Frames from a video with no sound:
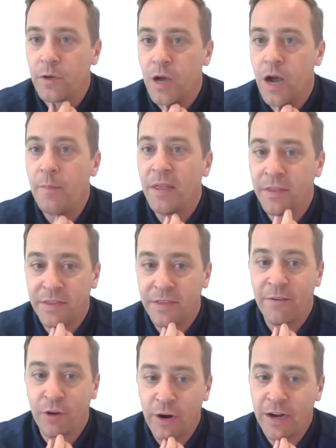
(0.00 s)
comment that they
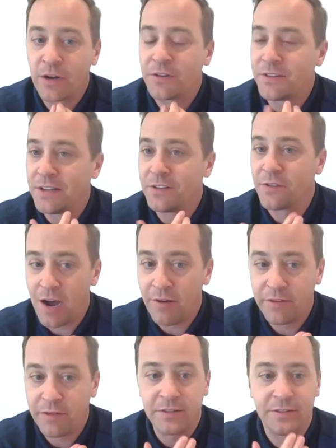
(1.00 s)
have a greater sense of
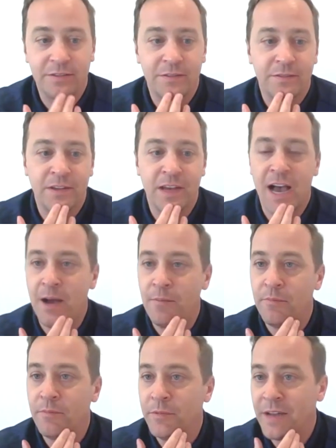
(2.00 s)
confidence.
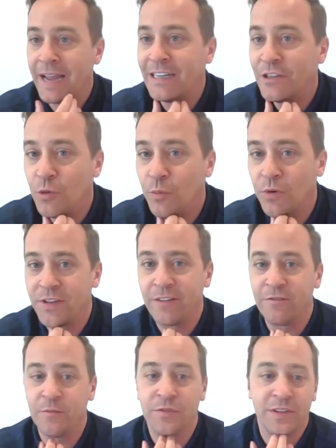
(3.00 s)
92%
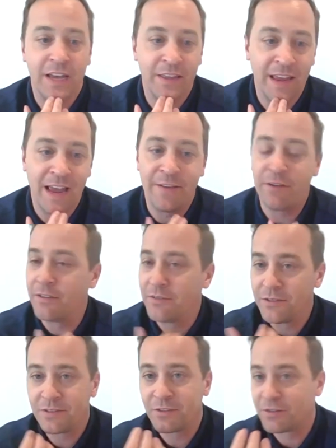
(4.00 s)
of them say they have a
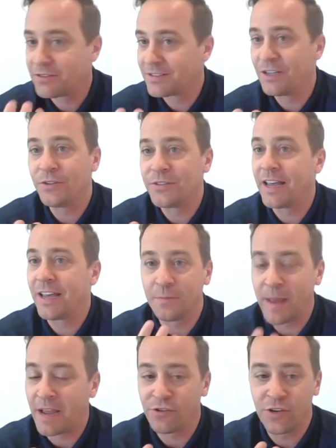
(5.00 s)
skill set
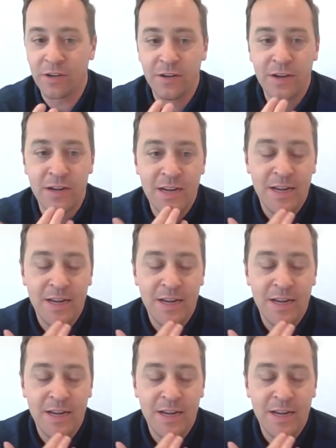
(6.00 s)
expansion.